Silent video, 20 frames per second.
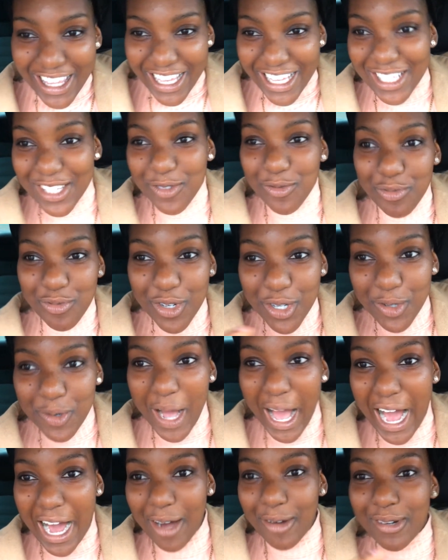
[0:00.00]
it's
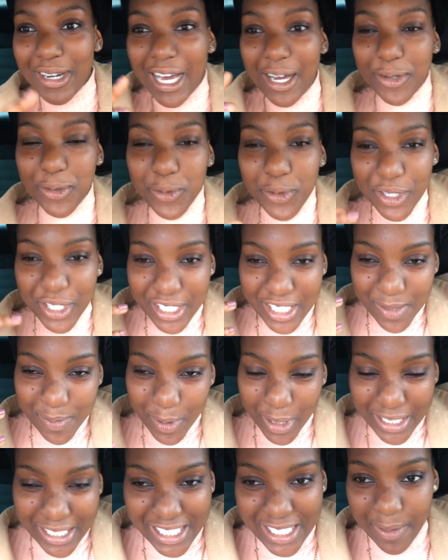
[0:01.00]
real out loud audience
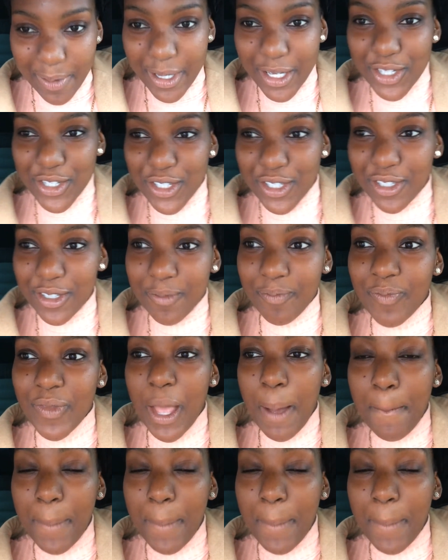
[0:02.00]
participation.